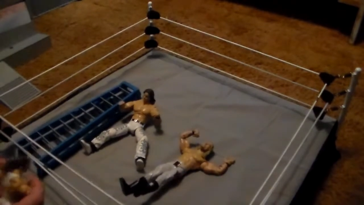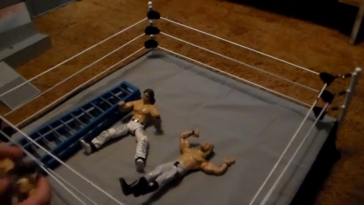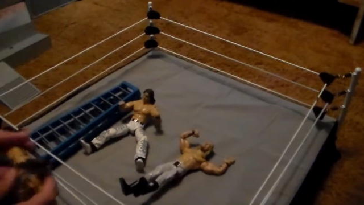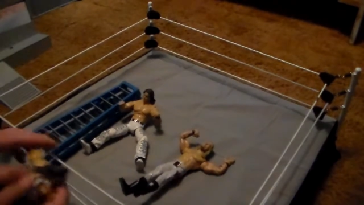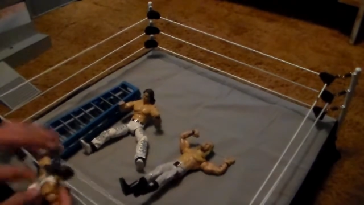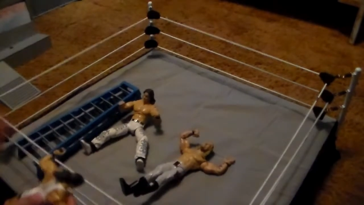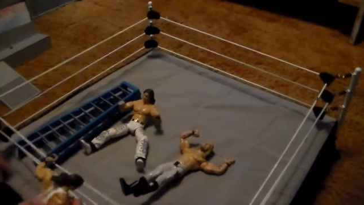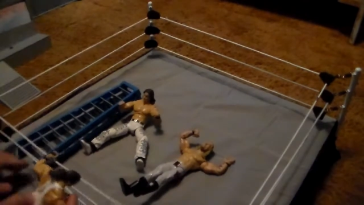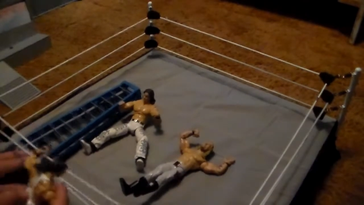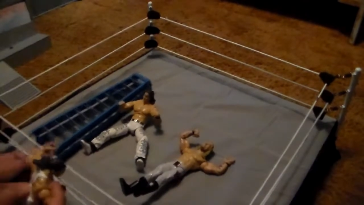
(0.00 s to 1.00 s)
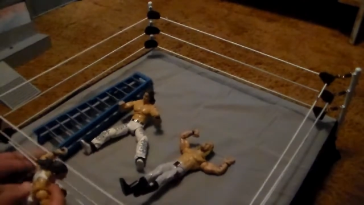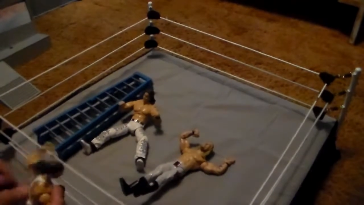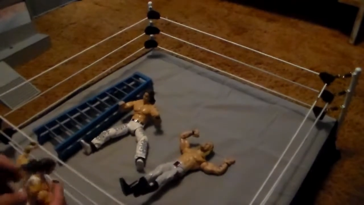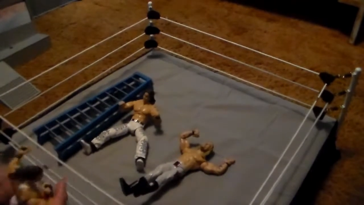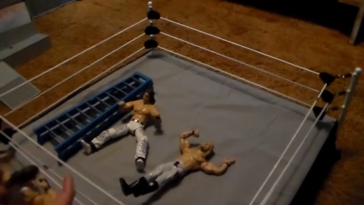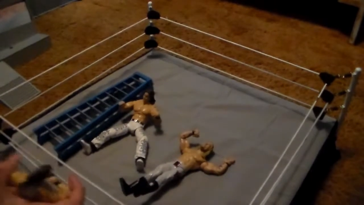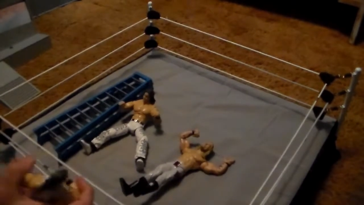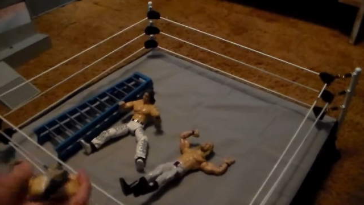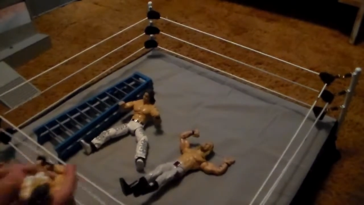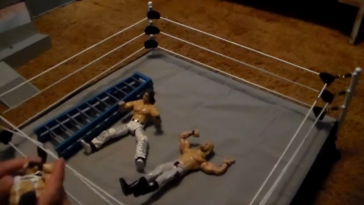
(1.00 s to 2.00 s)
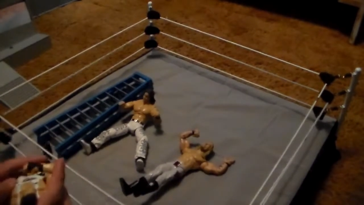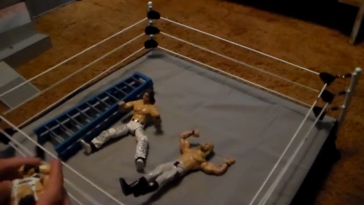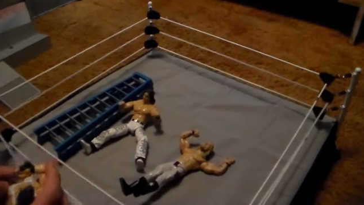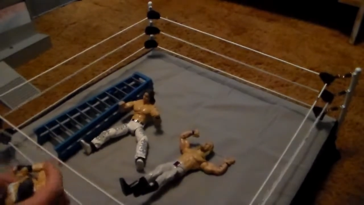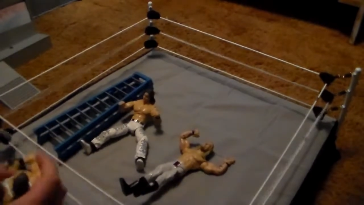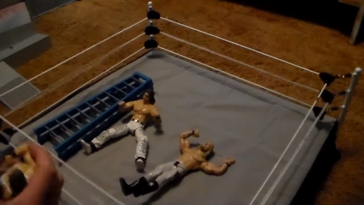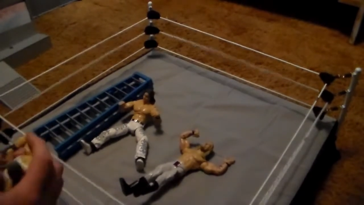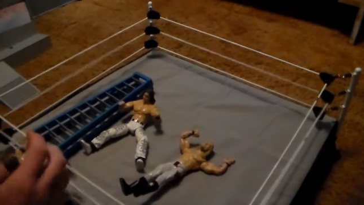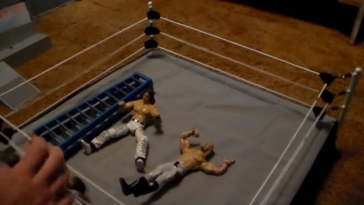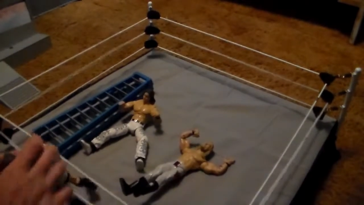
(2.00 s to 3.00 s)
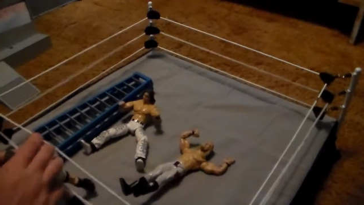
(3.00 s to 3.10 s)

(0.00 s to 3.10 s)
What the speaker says: (no speaker visible)